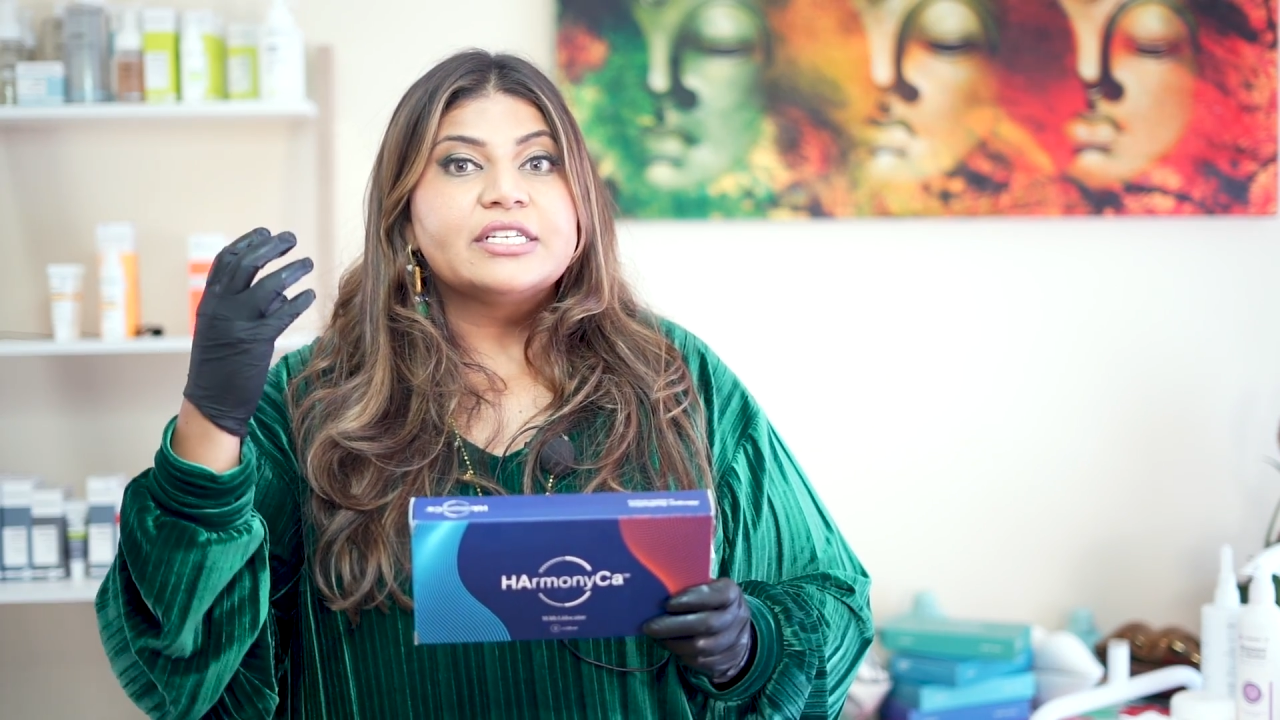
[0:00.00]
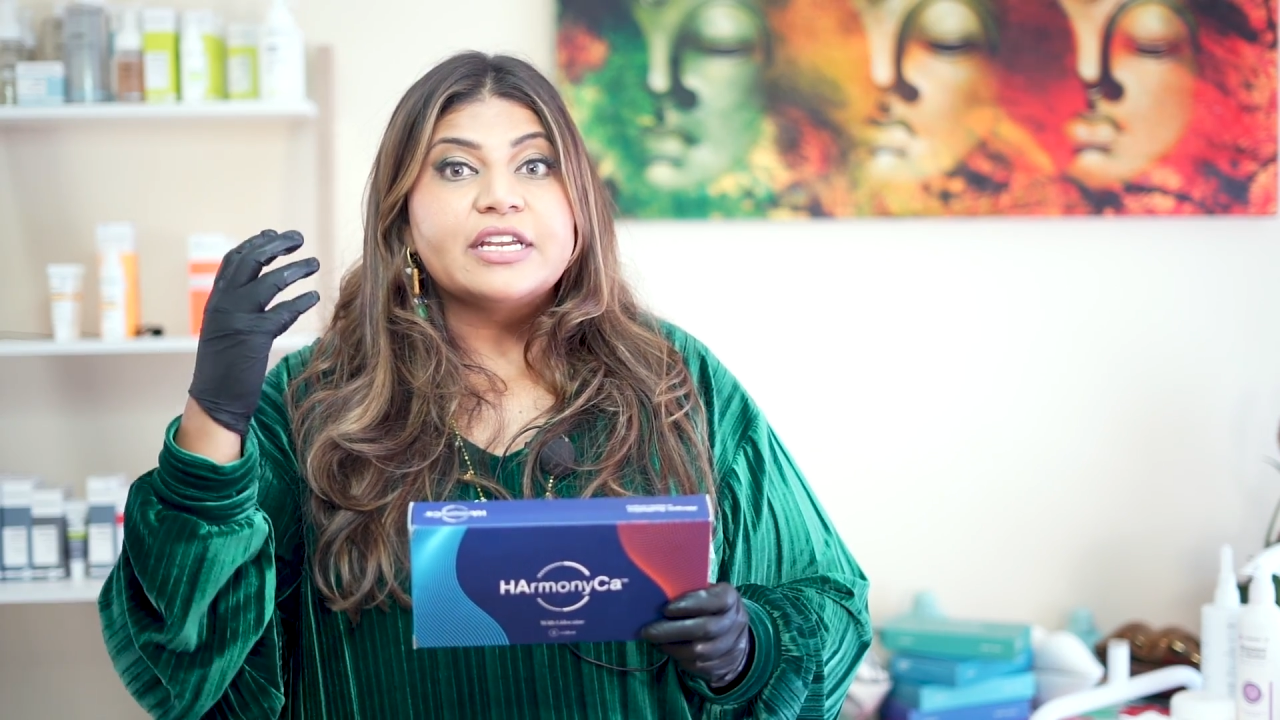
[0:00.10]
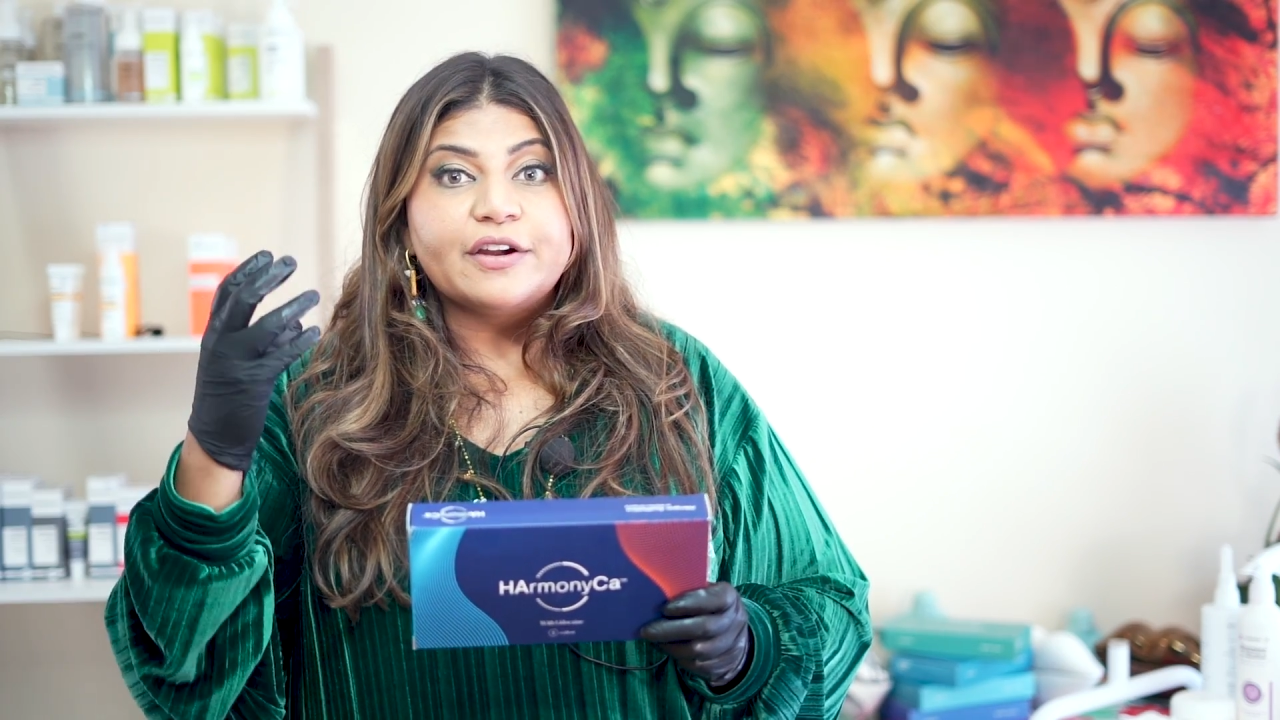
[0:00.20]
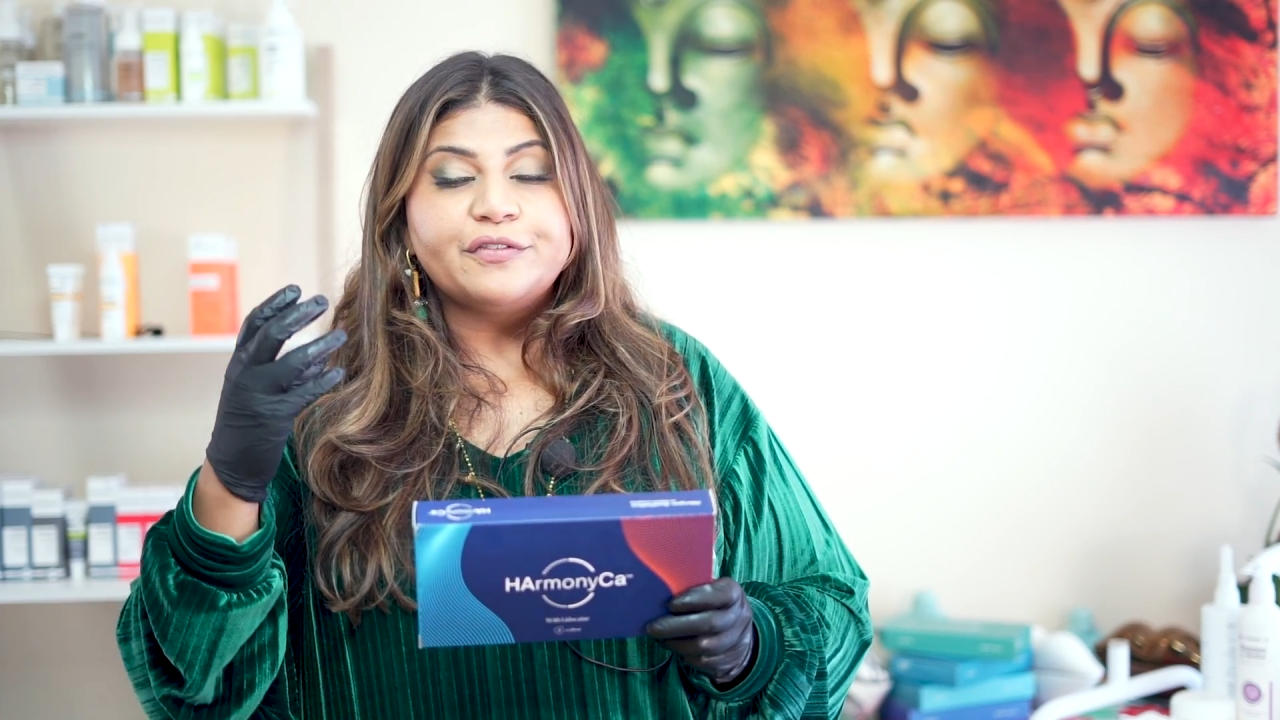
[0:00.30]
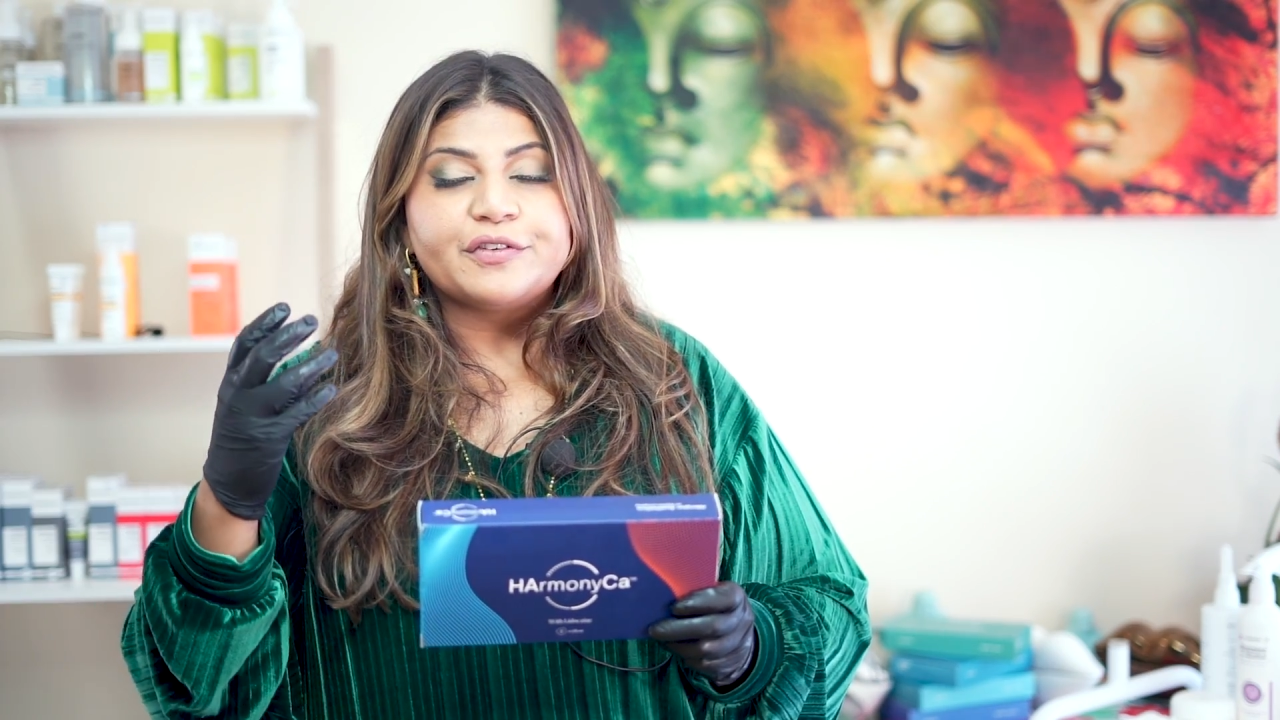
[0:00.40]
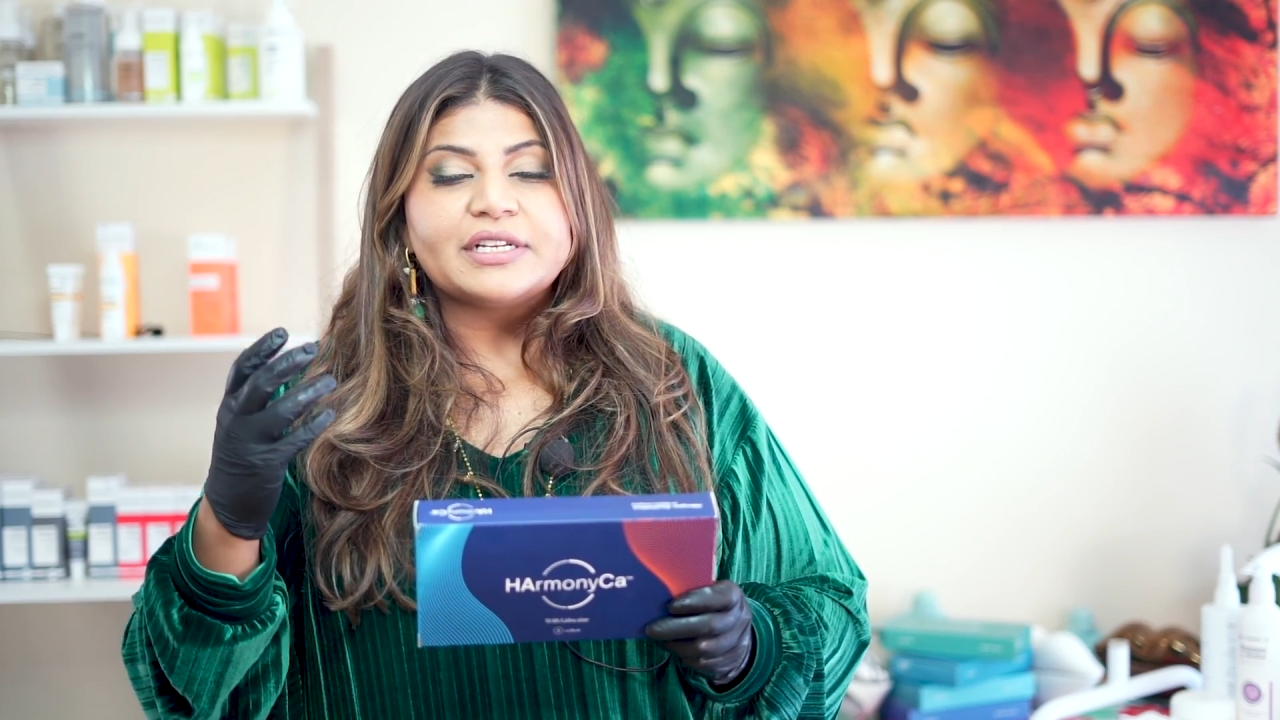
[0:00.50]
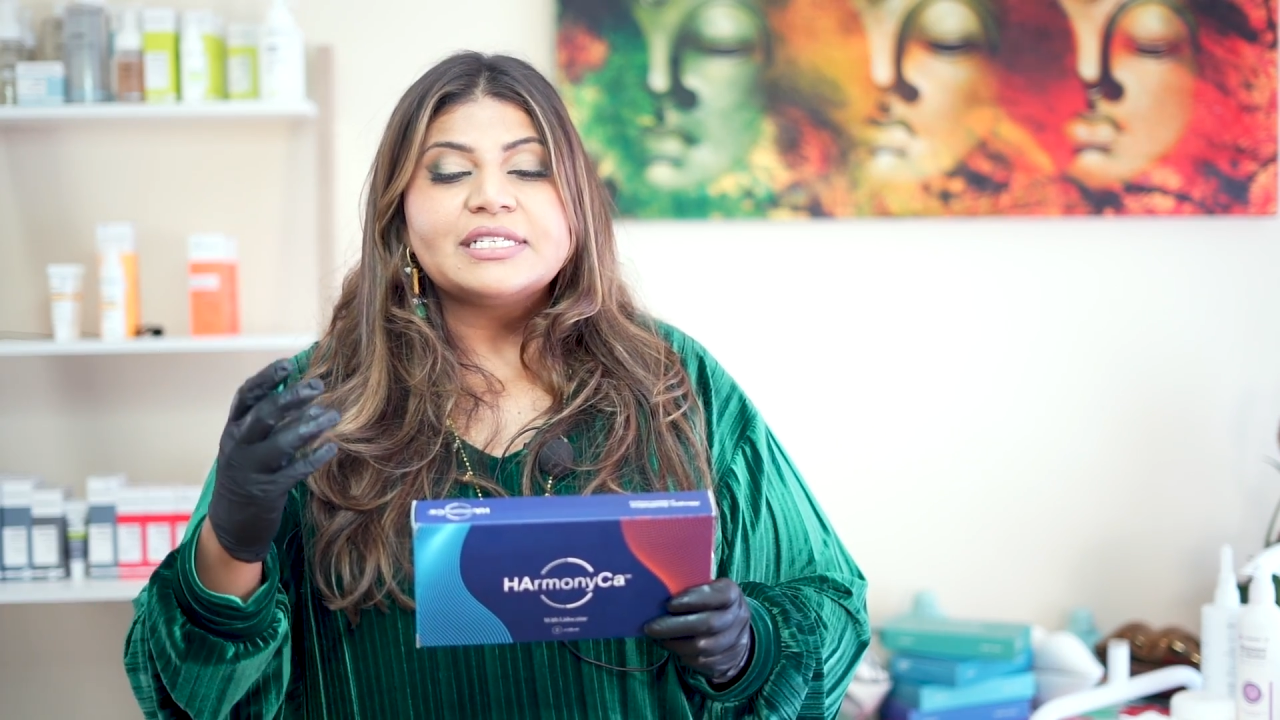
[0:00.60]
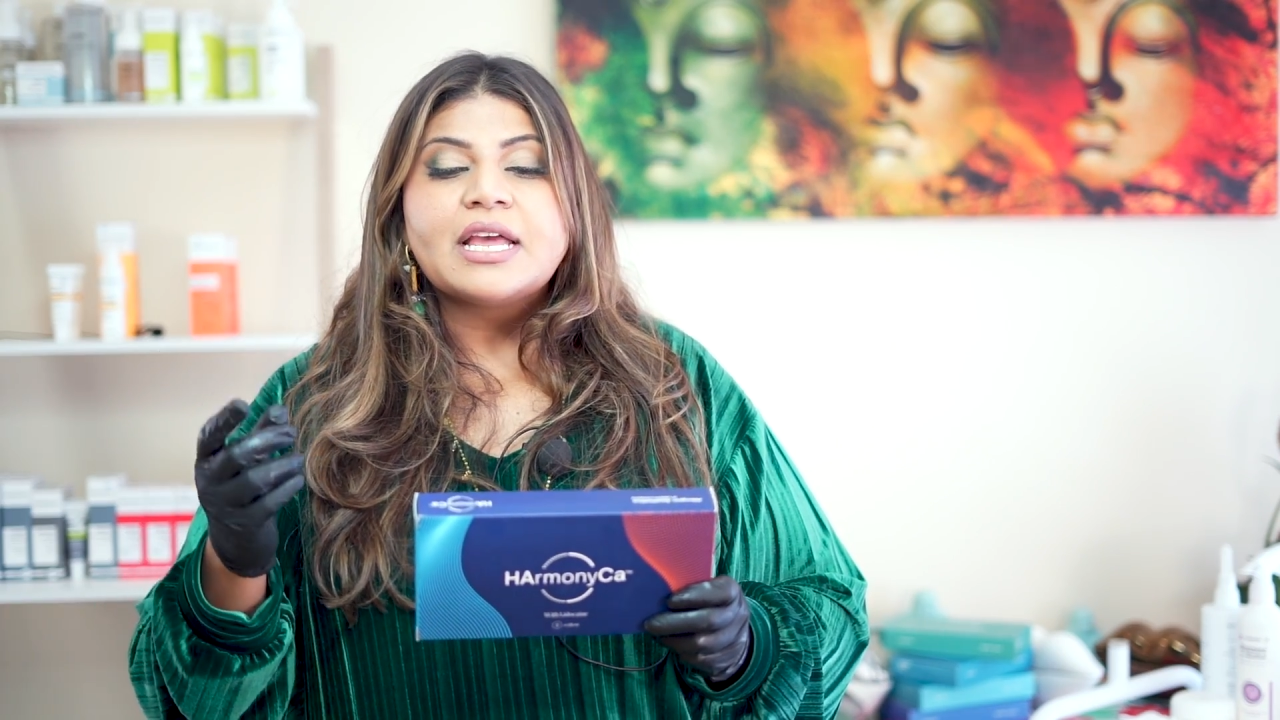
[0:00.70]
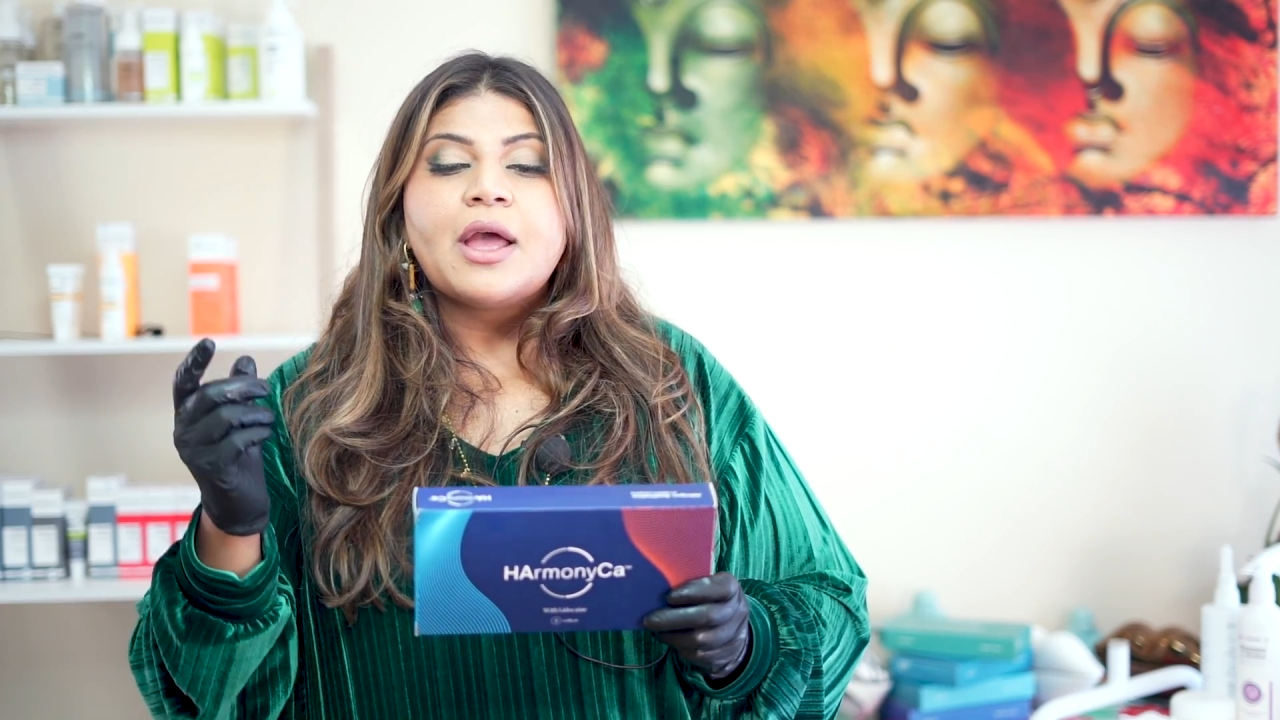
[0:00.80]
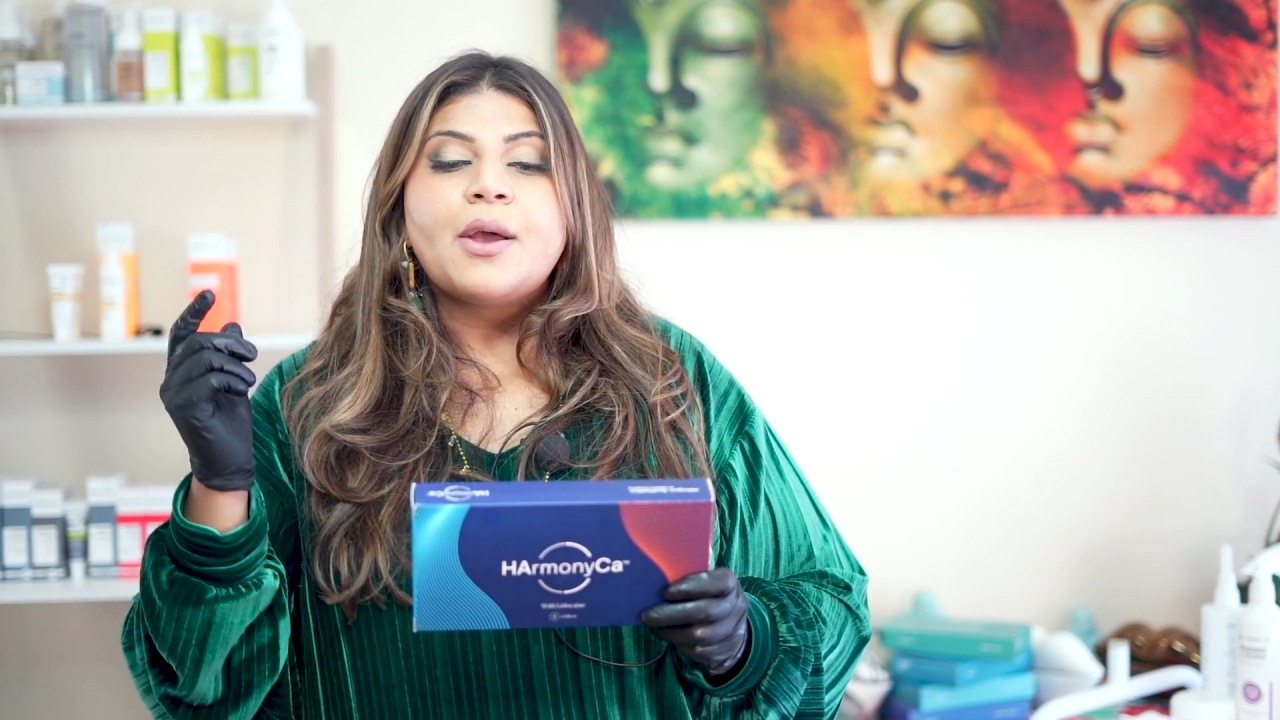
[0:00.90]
difference,